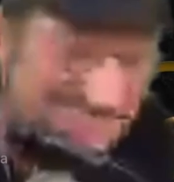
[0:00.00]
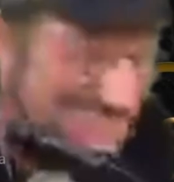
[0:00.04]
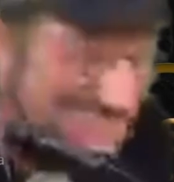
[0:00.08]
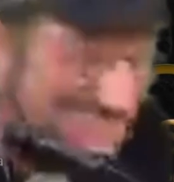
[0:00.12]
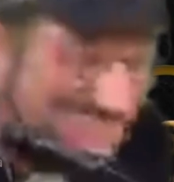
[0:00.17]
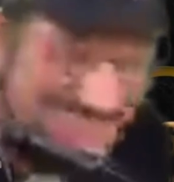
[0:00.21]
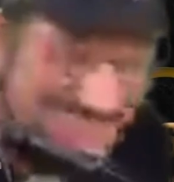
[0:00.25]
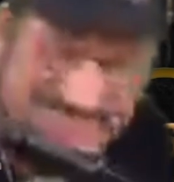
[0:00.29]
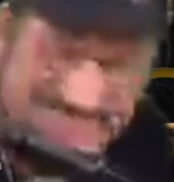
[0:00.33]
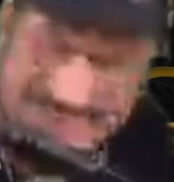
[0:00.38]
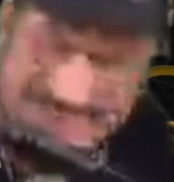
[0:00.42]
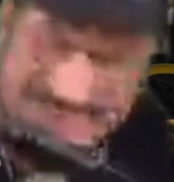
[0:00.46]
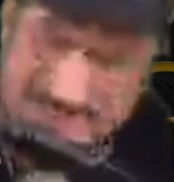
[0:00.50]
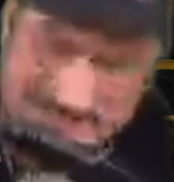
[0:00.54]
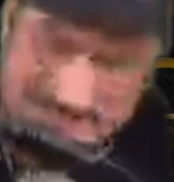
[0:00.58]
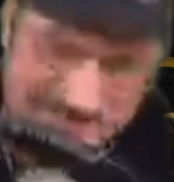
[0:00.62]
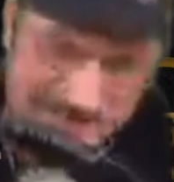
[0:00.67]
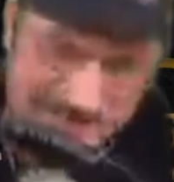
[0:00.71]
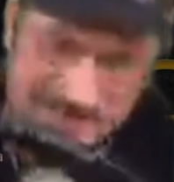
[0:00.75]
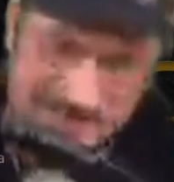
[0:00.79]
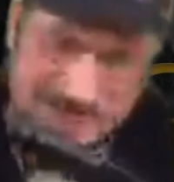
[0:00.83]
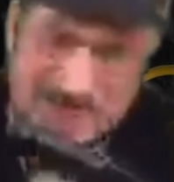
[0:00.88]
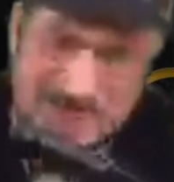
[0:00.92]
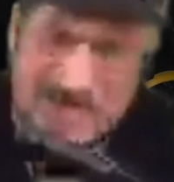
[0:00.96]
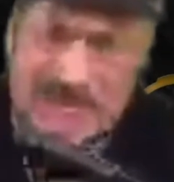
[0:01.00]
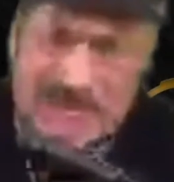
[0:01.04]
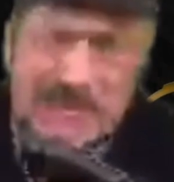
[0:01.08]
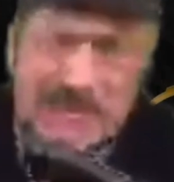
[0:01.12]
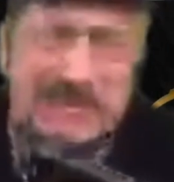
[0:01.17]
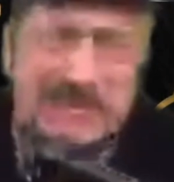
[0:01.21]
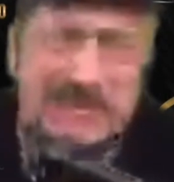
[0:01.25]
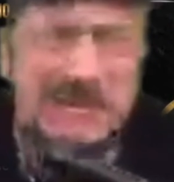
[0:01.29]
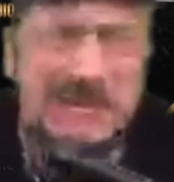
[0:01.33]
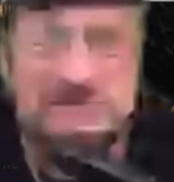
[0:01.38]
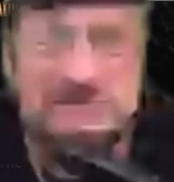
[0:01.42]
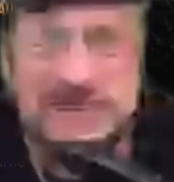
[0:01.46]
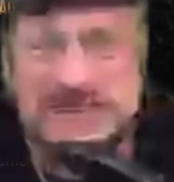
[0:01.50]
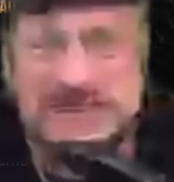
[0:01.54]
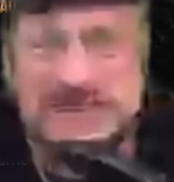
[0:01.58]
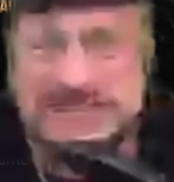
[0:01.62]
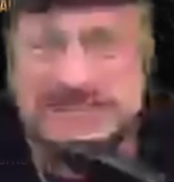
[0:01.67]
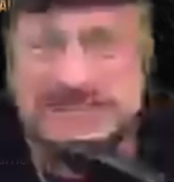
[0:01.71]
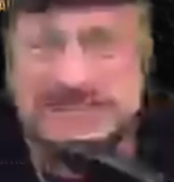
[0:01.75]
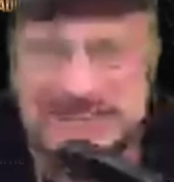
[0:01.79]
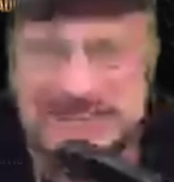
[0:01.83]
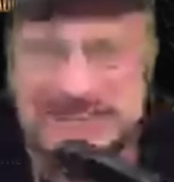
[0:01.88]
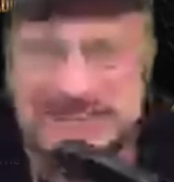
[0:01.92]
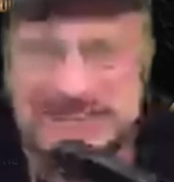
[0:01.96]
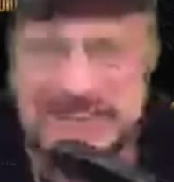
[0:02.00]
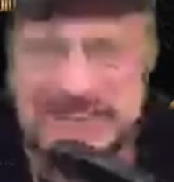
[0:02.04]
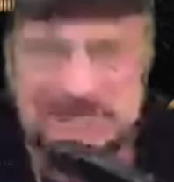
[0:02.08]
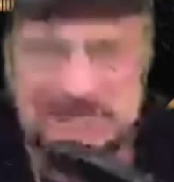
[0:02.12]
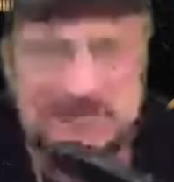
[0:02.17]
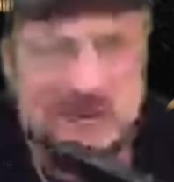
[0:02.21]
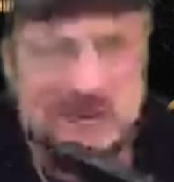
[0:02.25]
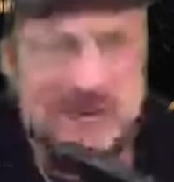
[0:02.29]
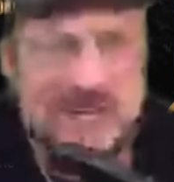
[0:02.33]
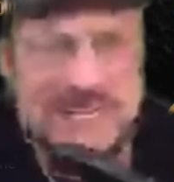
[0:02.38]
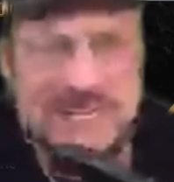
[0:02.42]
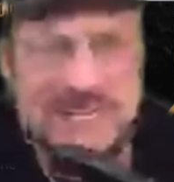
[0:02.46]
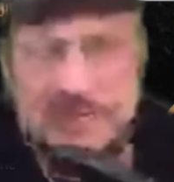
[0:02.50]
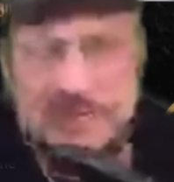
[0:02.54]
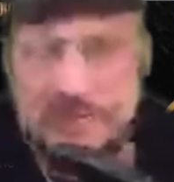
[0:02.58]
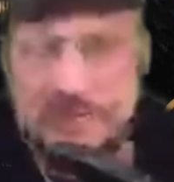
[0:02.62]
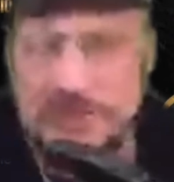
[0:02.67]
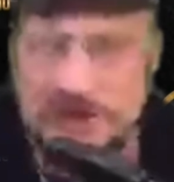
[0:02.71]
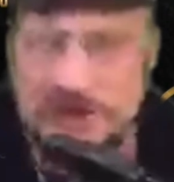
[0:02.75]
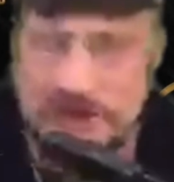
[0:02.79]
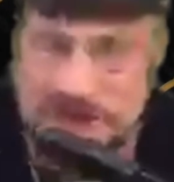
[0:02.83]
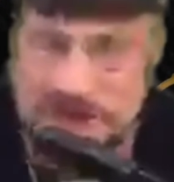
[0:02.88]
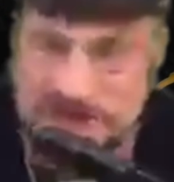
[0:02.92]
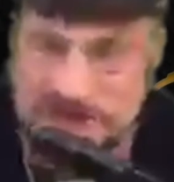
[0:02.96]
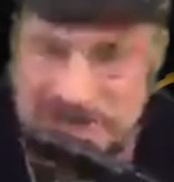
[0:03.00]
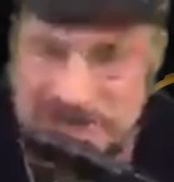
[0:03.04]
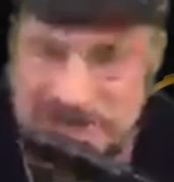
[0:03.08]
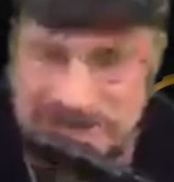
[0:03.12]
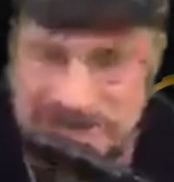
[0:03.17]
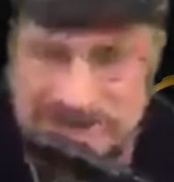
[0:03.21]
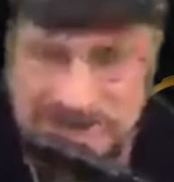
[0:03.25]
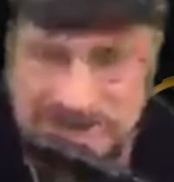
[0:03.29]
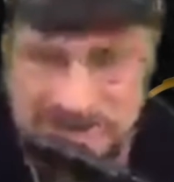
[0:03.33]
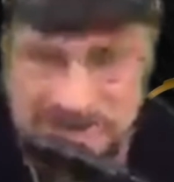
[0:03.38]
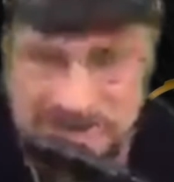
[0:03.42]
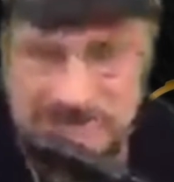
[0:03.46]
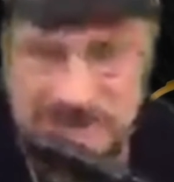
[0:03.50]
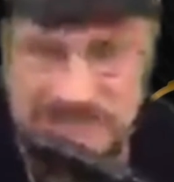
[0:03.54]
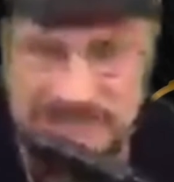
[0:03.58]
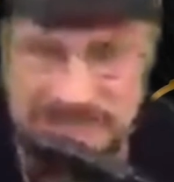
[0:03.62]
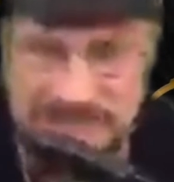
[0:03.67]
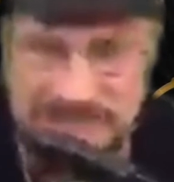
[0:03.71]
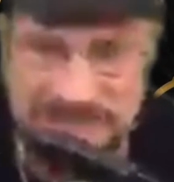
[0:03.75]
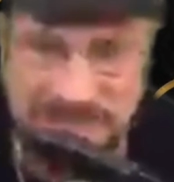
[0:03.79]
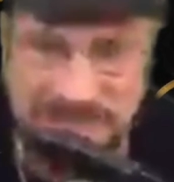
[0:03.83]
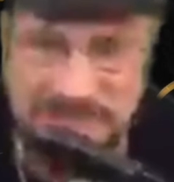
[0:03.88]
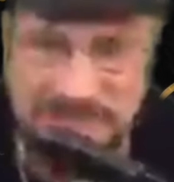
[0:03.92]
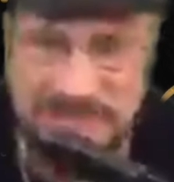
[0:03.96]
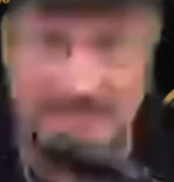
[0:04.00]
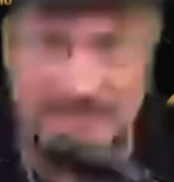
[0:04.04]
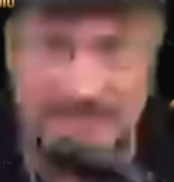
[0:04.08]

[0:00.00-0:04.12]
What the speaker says: Terrible. Oh, my God. Fucking third graders are funnier than me.